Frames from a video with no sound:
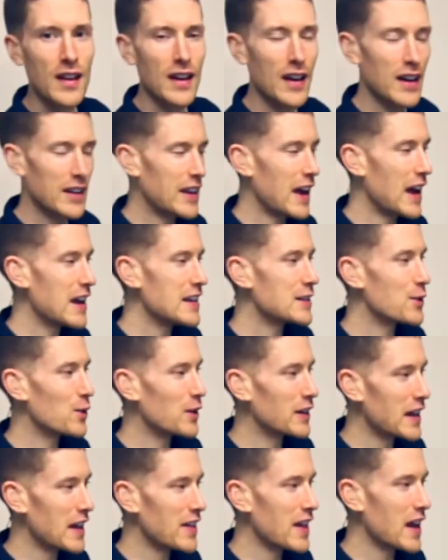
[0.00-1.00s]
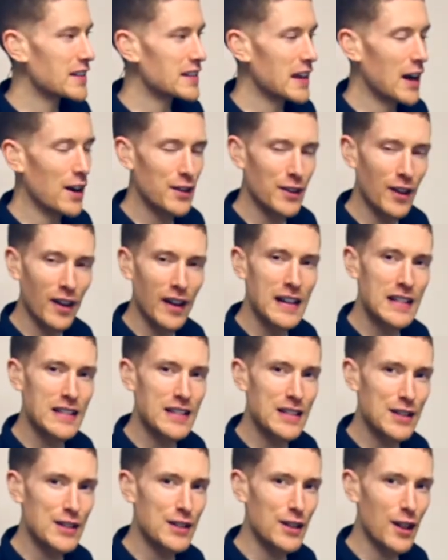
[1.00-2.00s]
Okay, so you want to get that down
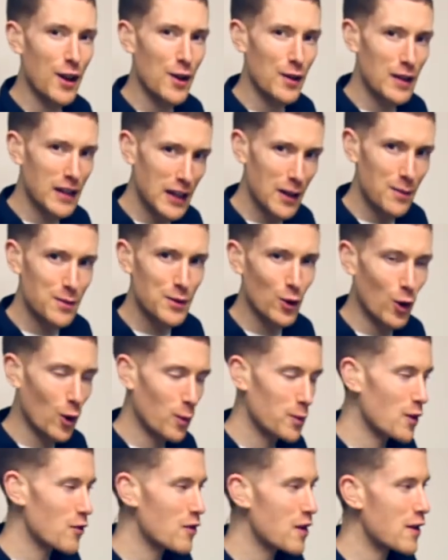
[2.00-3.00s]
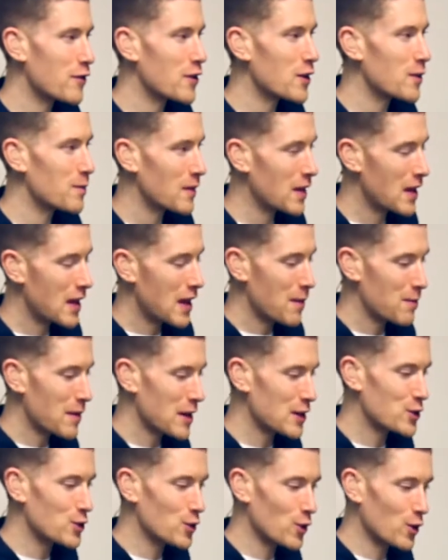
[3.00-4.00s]
nice and slowly, absorb the rhythm,
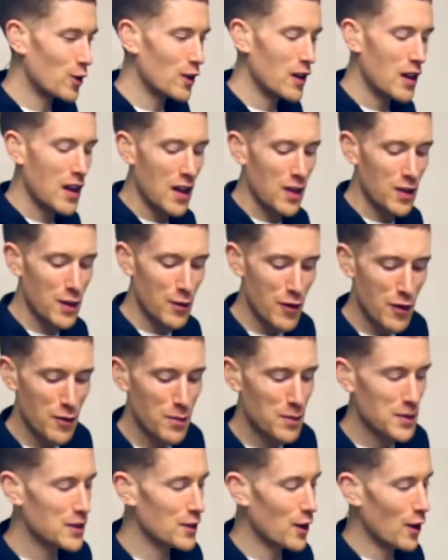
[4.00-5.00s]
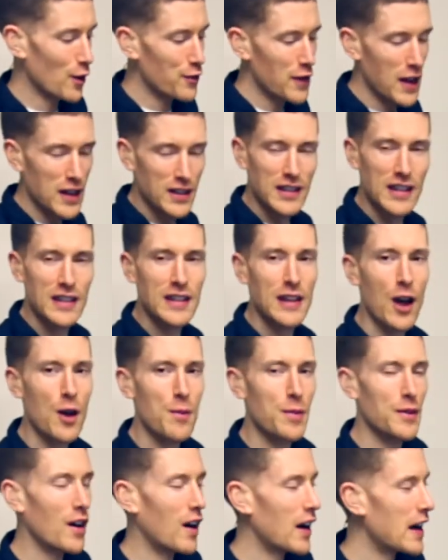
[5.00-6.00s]
make sure the rhythm's not affecting the
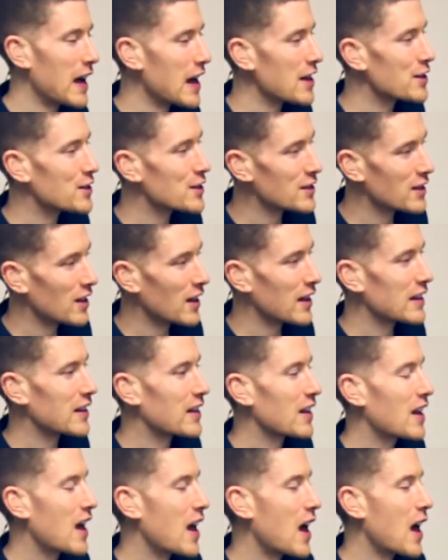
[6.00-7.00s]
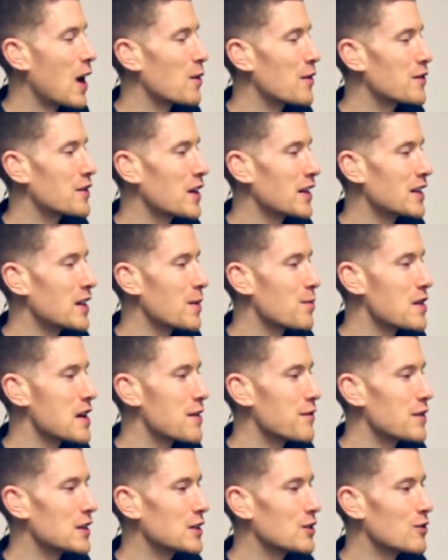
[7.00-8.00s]
open hi-hat, just like we've done in the
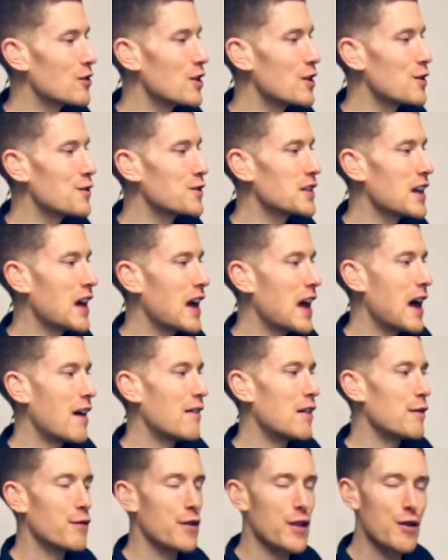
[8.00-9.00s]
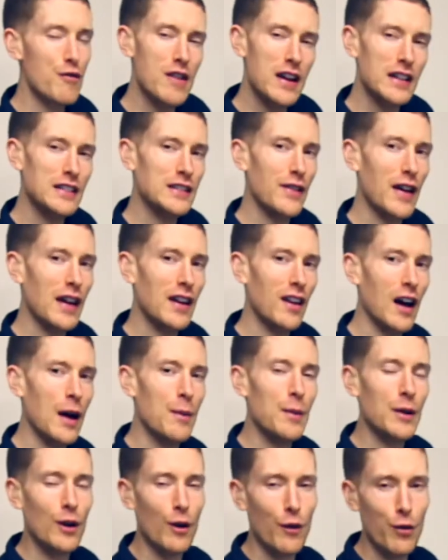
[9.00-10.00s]
previous grooves. And then for the rest of that
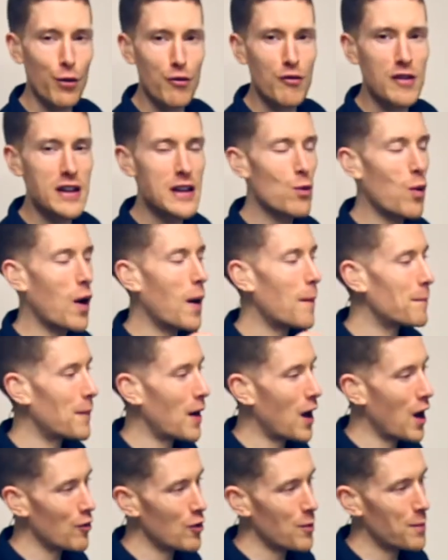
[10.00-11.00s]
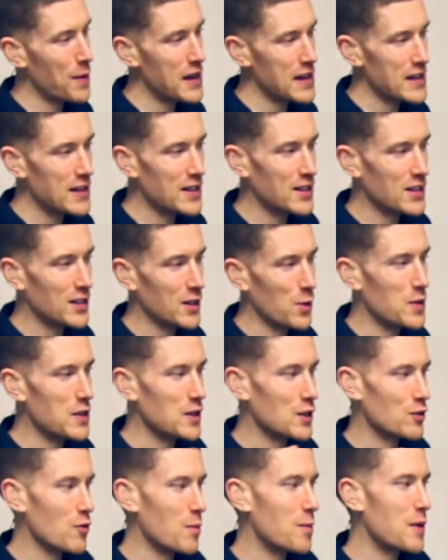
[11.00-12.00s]
line, we've got 3 1-bar repeats, so we
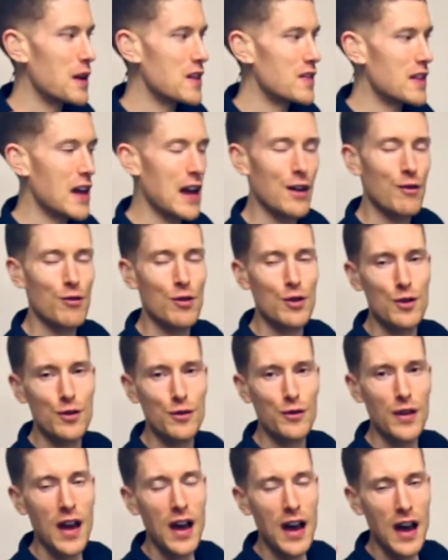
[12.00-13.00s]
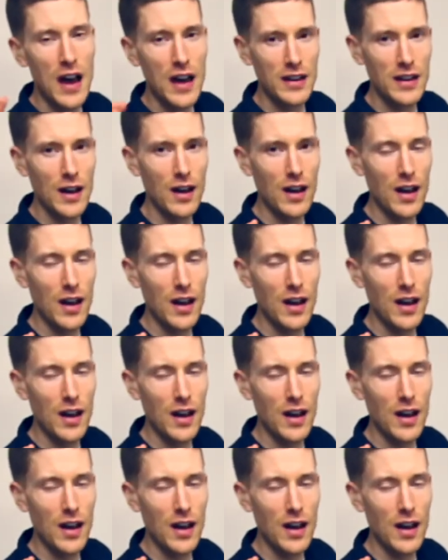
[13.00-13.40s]
just repeat that groove and